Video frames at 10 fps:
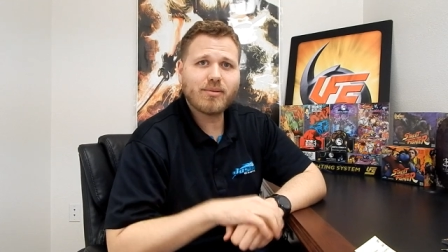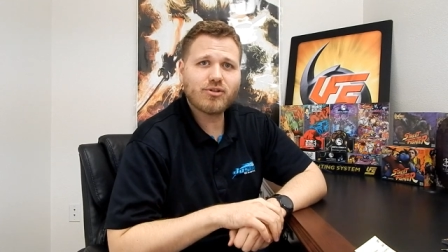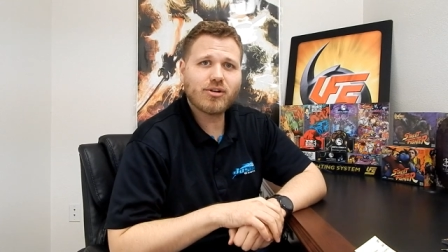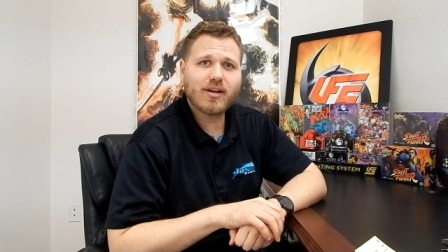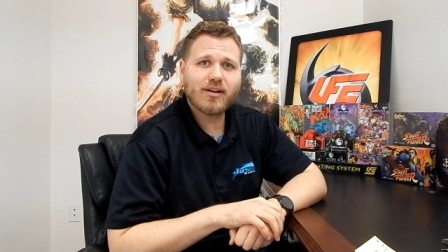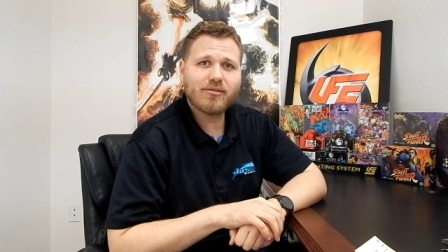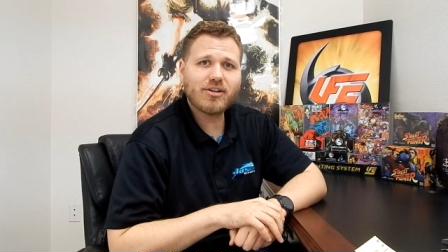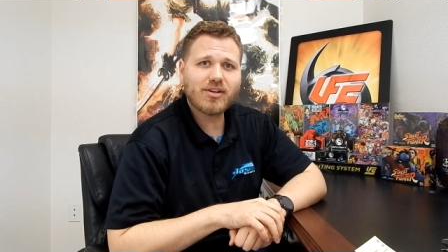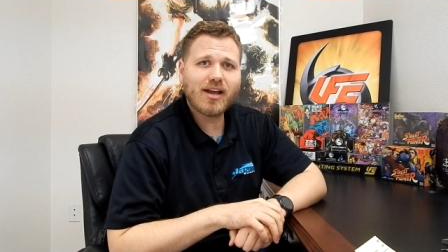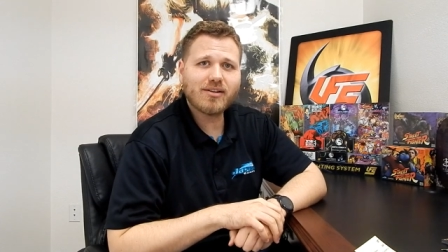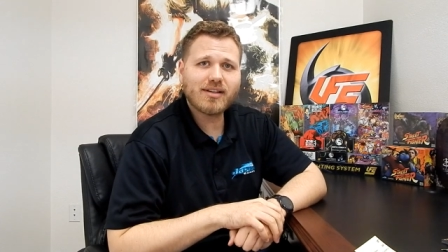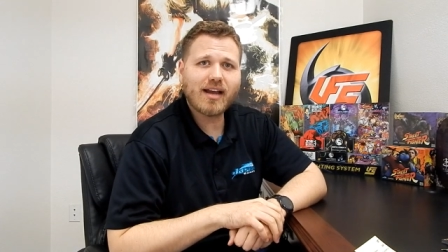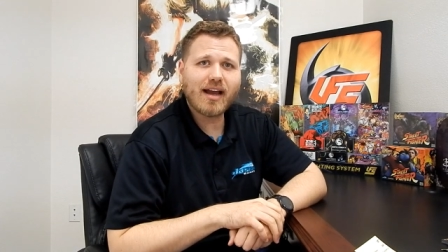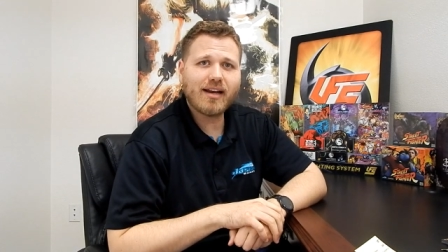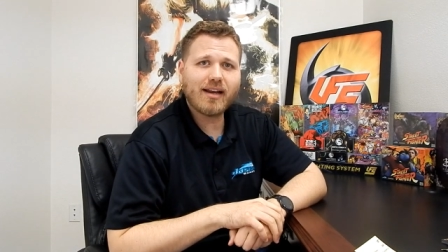be sure to reach out, say
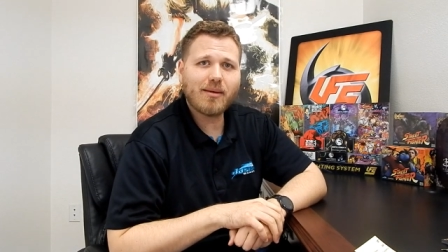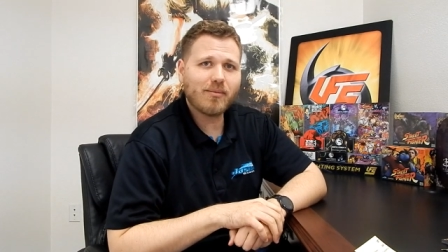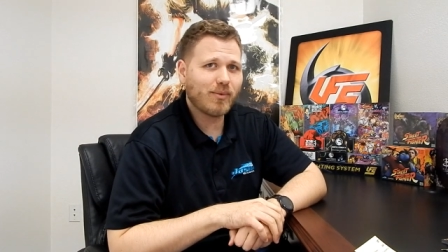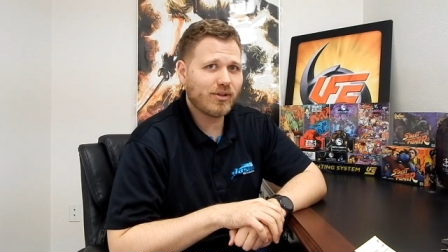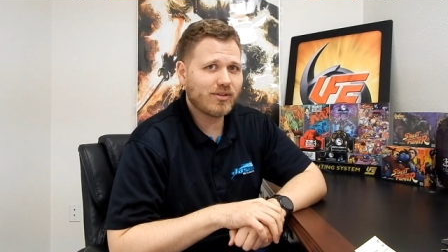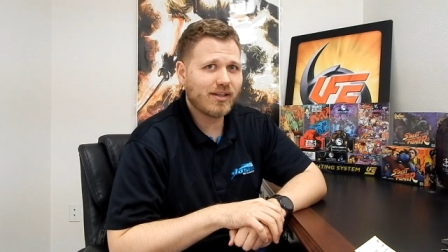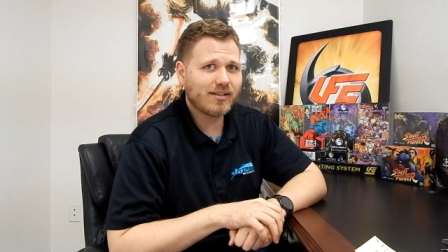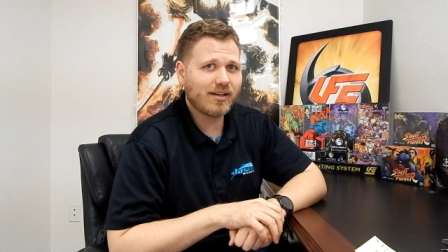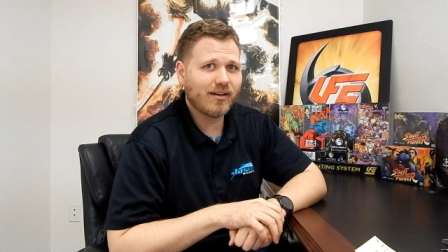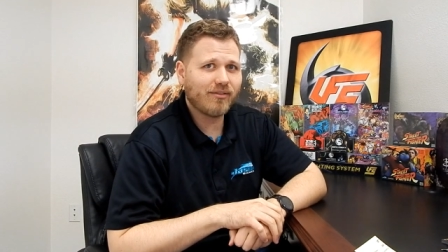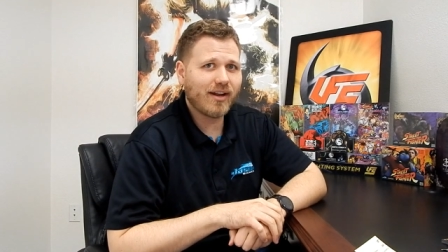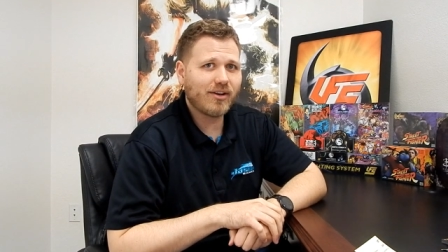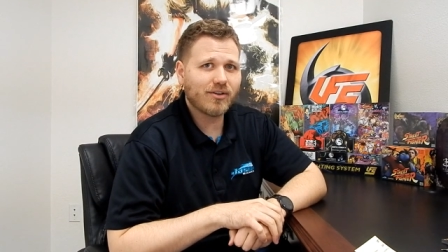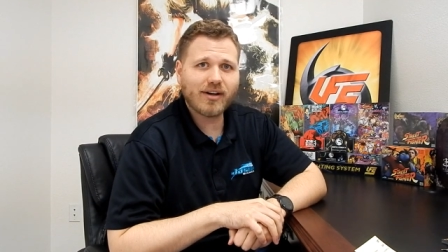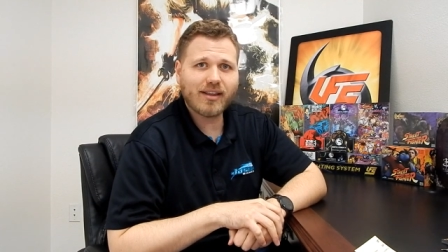hi to him when you see us at an
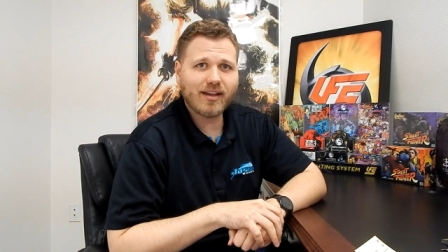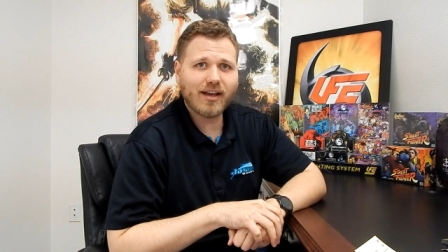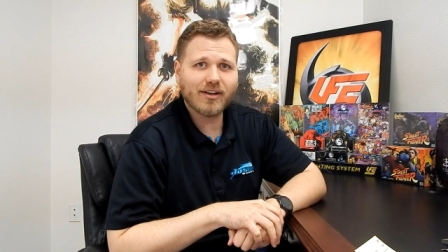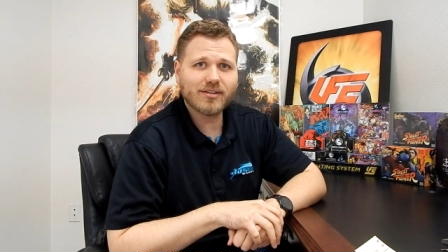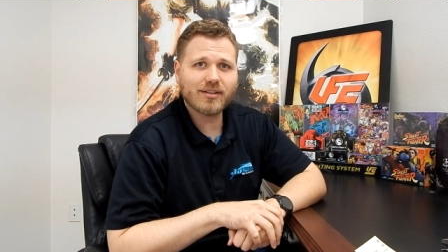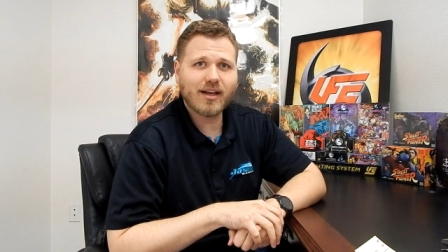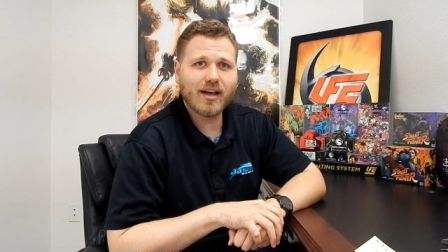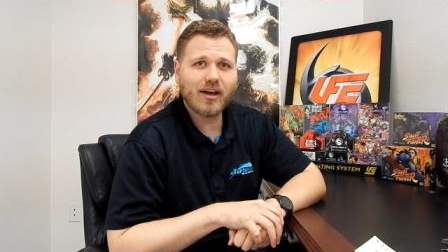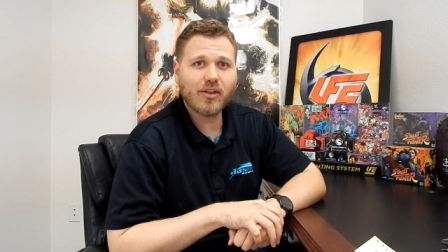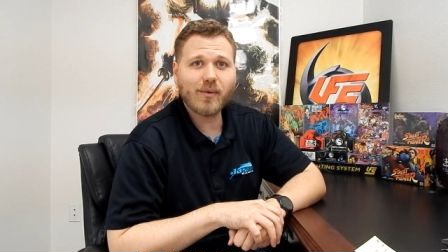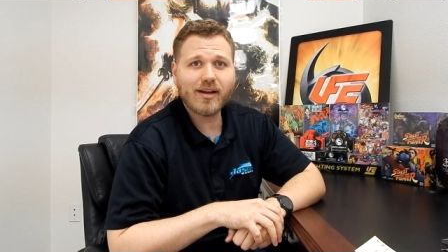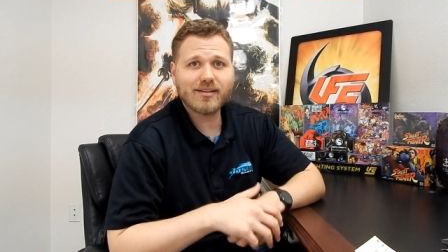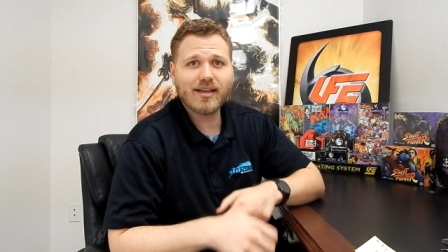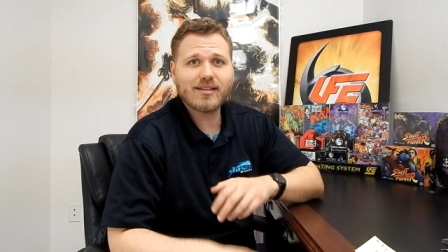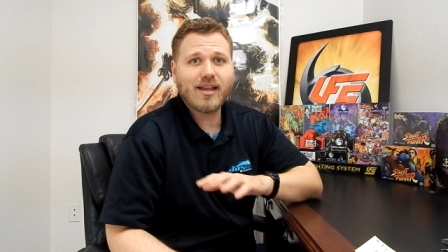event or anything else. Uh,
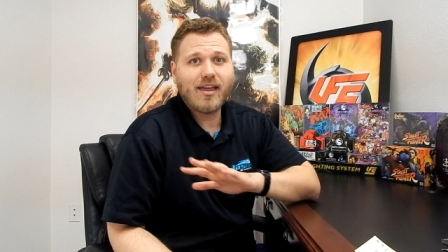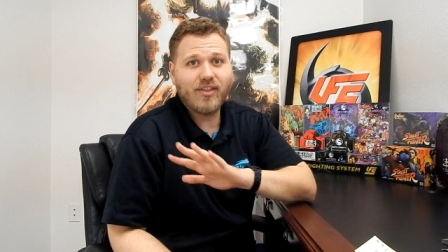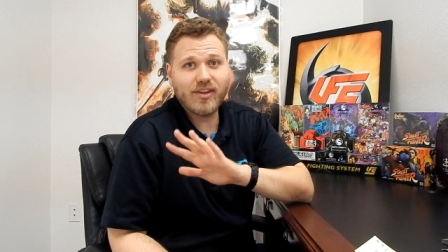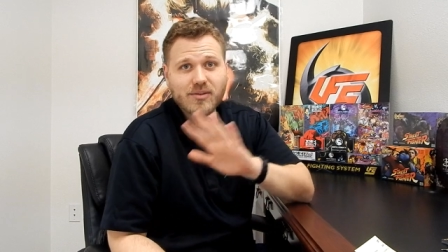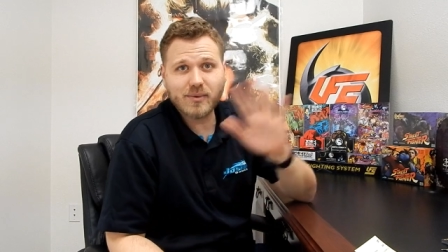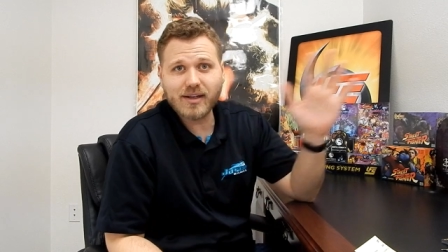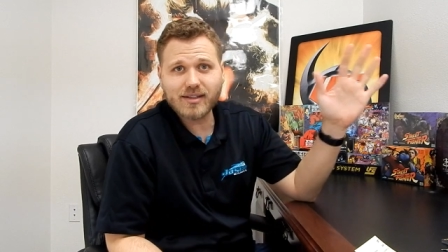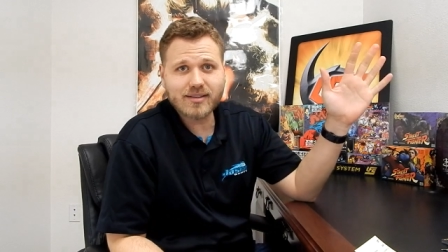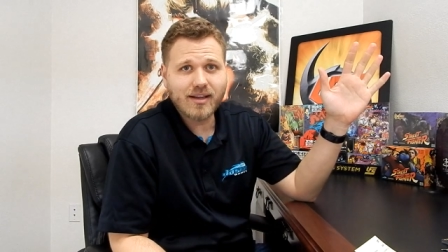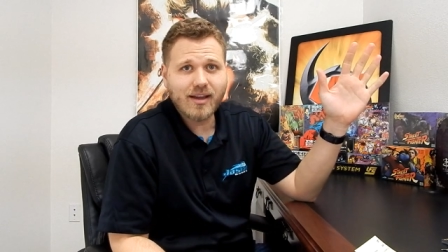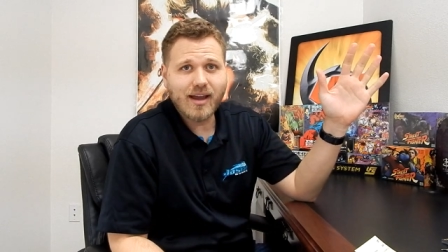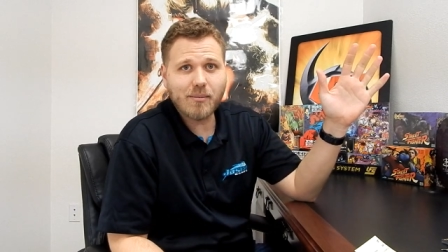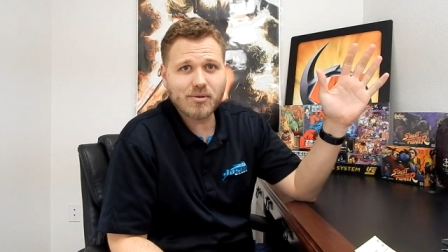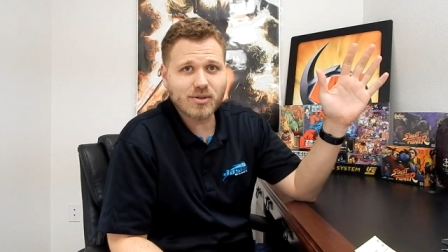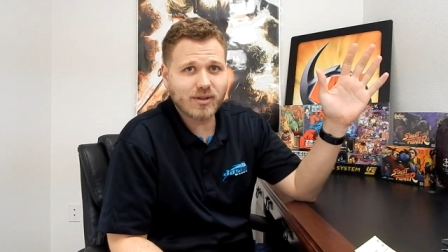otherwise, that's this week's
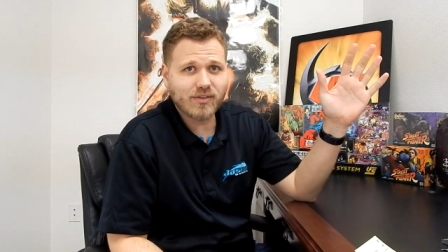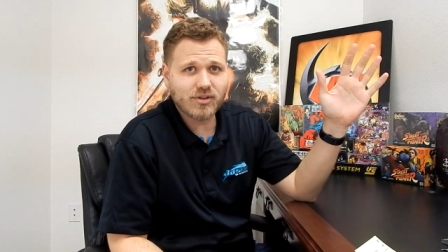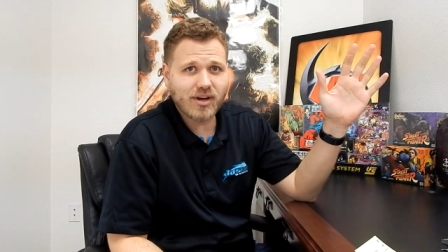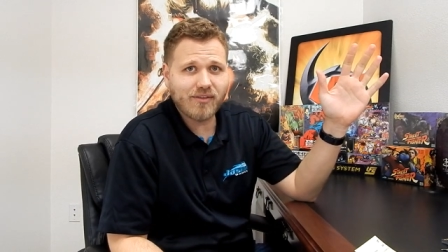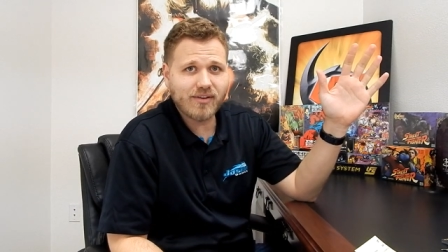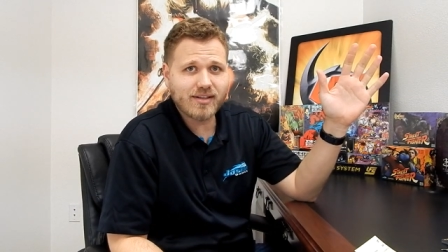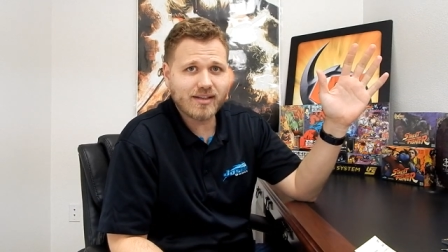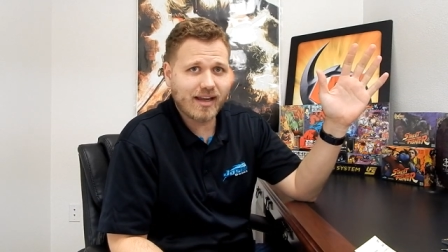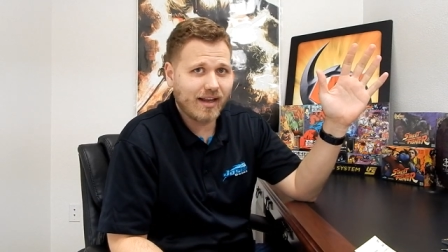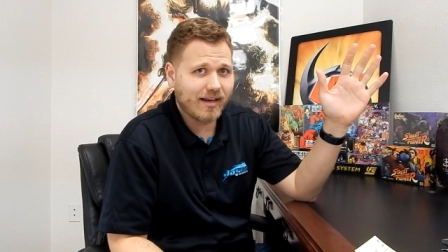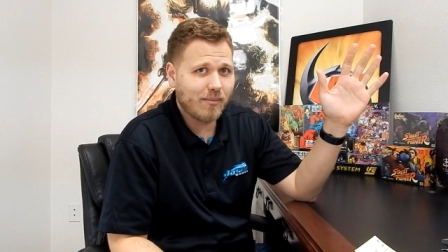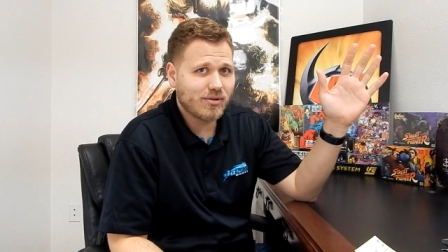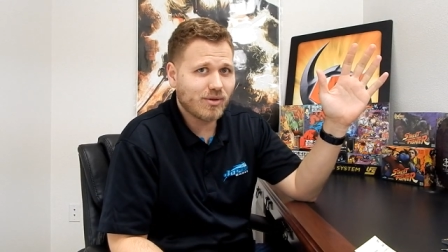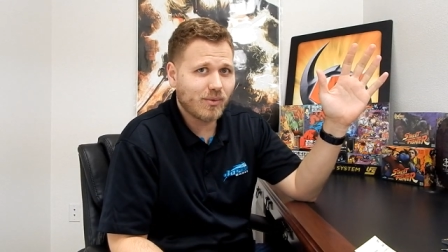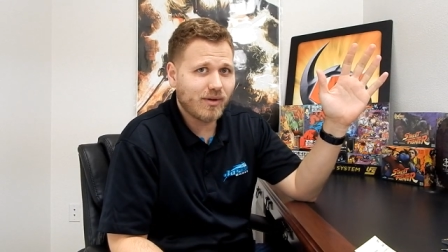episode of The Joffice and
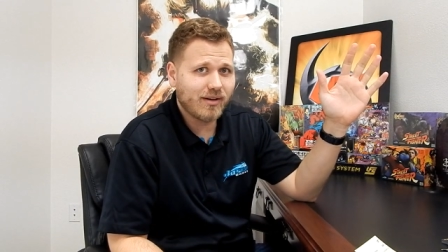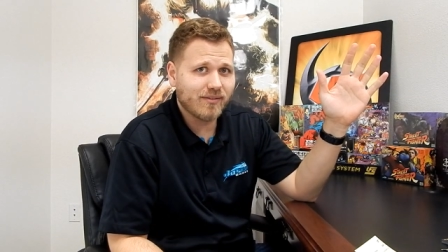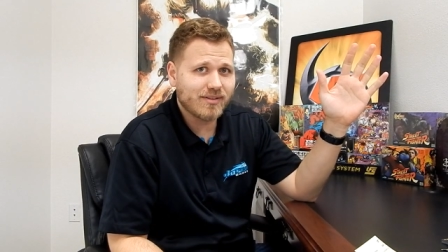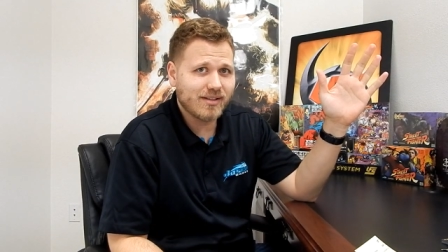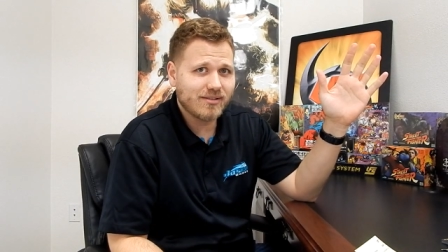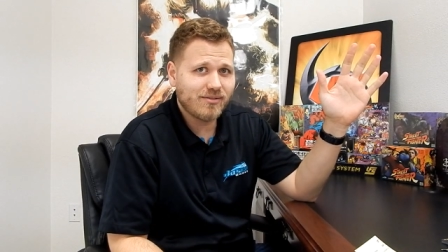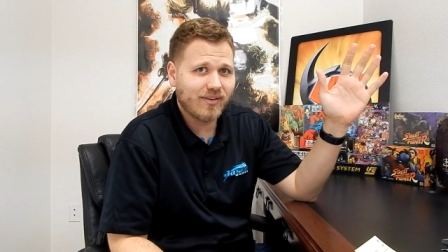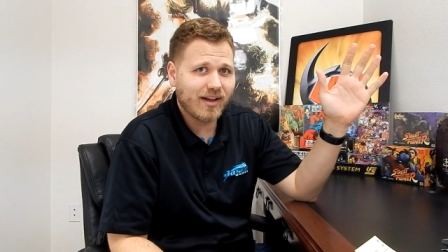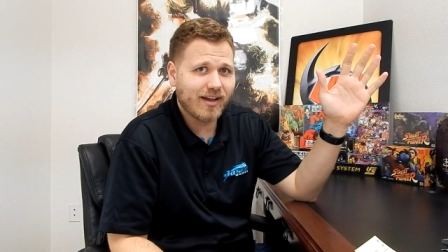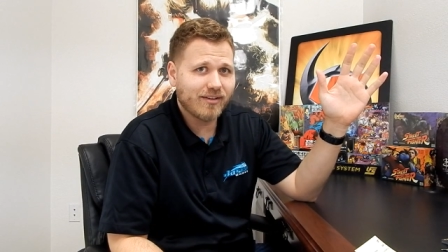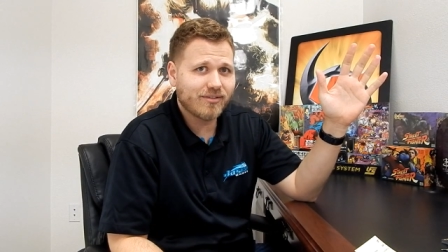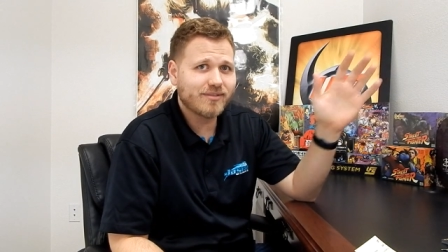episode one of season five.